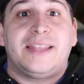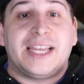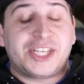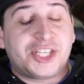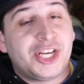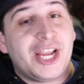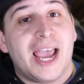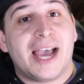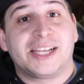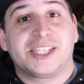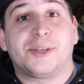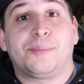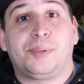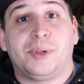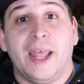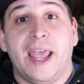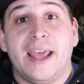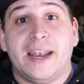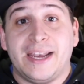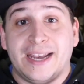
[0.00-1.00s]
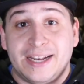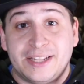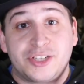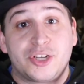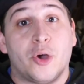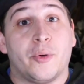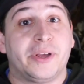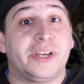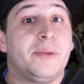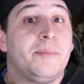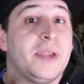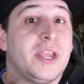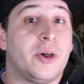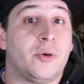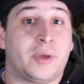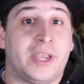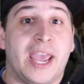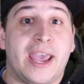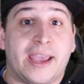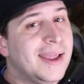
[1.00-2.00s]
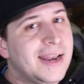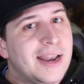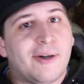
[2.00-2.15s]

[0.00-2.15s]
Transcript: that she has a plan and it's going to be okay?